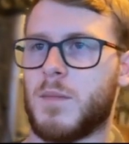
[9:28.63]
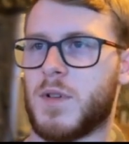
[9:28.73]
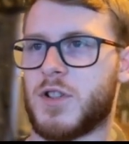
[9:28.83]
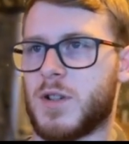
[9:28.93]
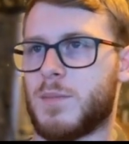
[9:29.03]

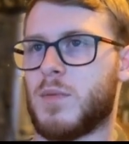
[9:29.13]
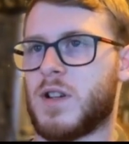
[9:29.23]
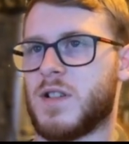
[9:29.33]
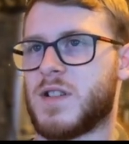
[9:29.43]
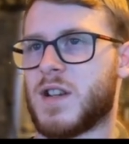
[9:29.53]
bishop, we
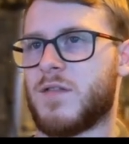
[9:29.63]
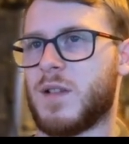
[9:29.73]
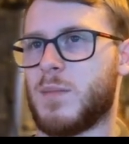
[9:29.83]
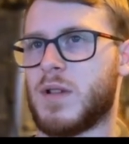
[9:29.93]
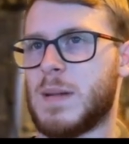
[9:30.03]
can
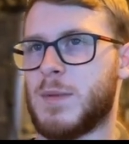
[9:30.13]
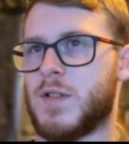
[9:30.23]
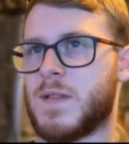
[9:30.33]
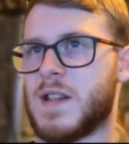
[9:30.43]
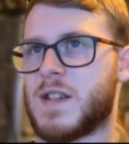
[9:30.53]
safely
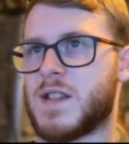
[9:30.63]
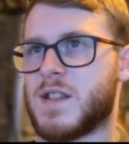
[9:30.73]
pre-move this.